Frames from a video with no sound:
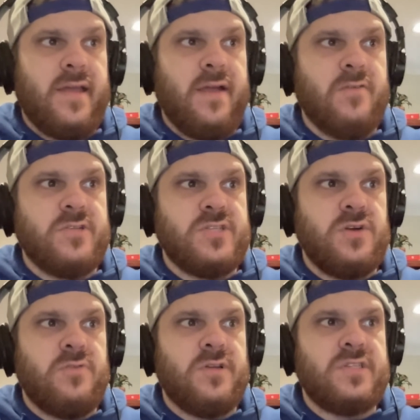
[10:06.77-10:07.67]

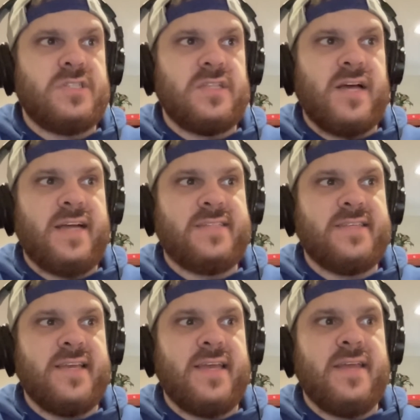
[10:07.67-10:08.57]
Arizona slots
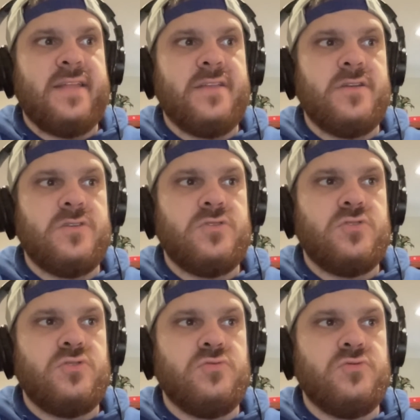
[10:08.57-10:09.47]
in
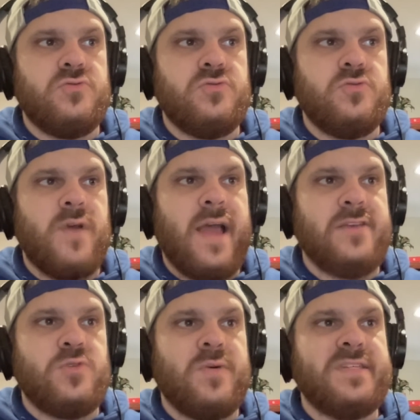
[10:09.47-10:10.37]

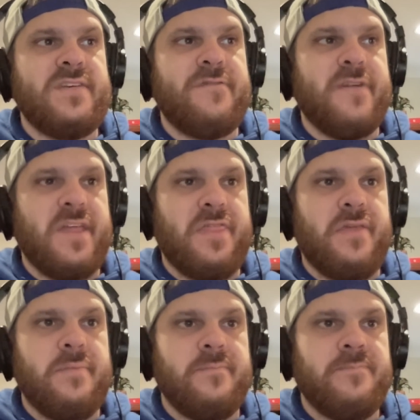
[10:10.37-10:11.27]
at
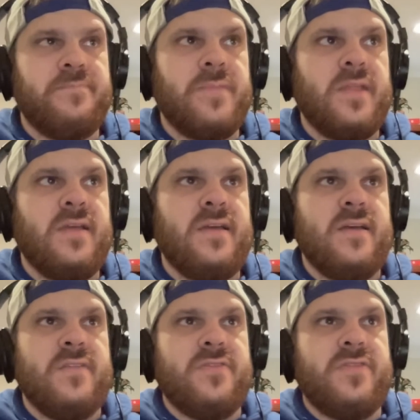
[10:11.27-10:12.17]
25th.
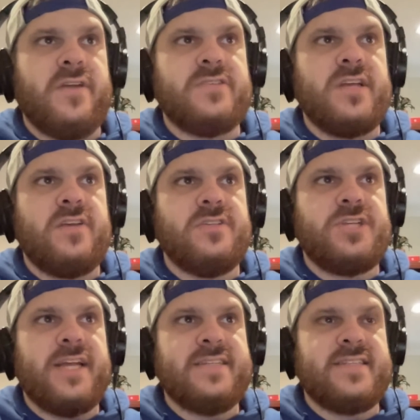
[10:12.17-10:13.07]
There's a good
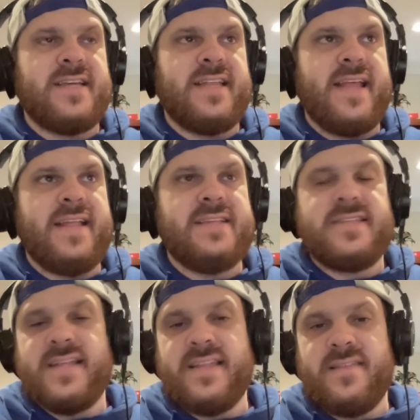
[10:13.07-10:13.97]
chance the Canadiens
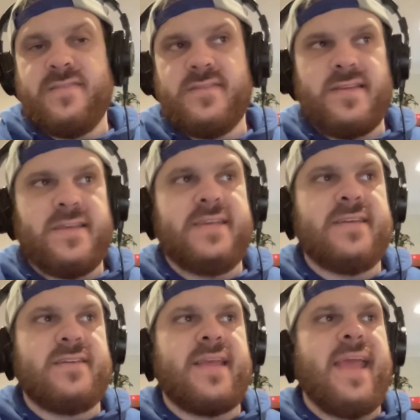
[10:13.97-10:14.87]
can
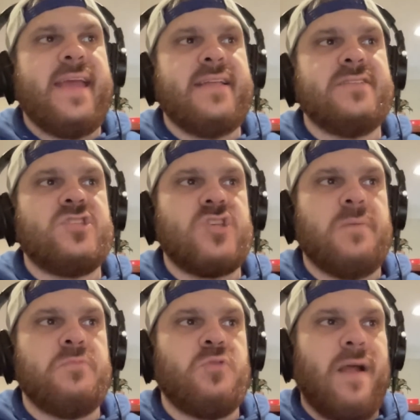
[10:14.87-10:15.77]
gain
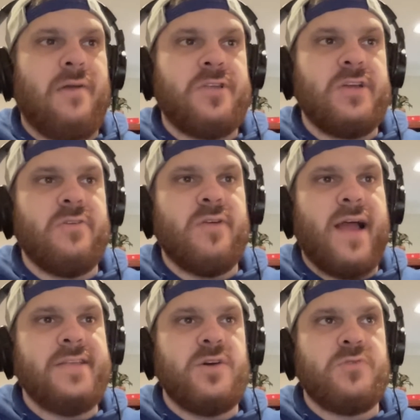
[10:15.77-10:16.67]
some ground here.
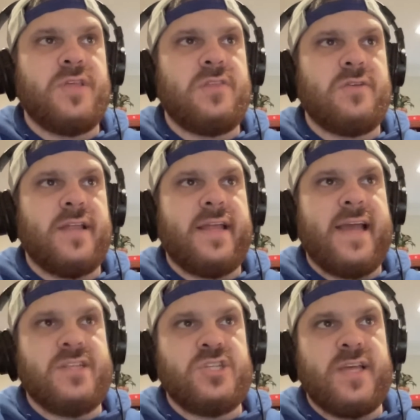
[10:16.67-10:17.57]
I don't think they're going to
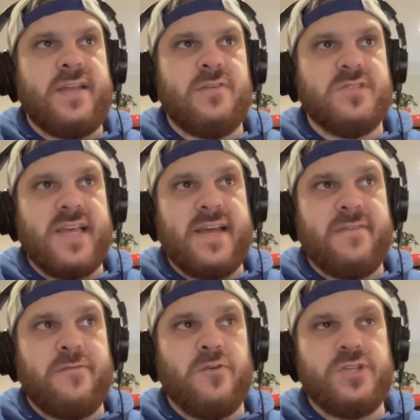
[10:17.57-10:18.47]
catch San Jose,
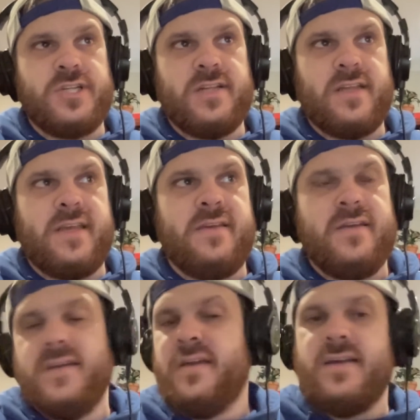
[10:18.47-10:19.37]
unfortunately.
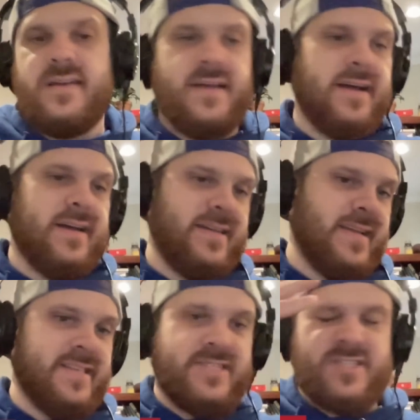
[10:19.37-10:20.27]

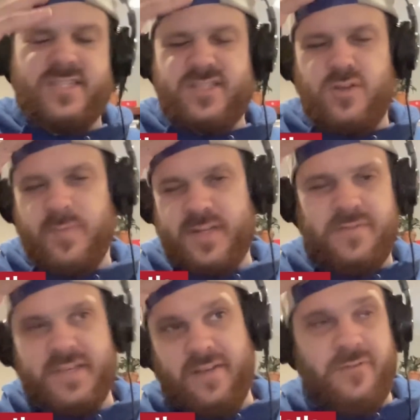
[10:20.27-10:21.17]
It's just too much
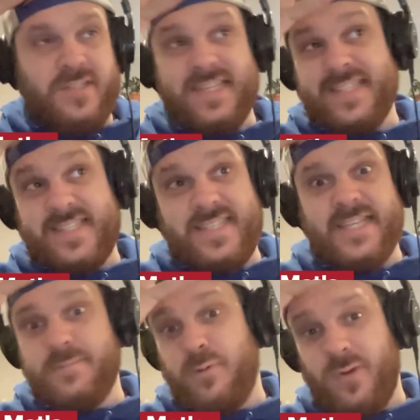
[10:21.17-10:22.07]
of a difference. That's
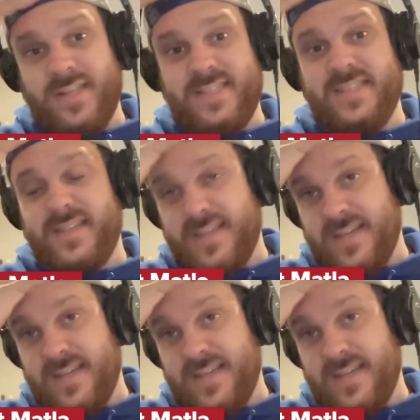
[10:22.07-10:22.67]
6 points.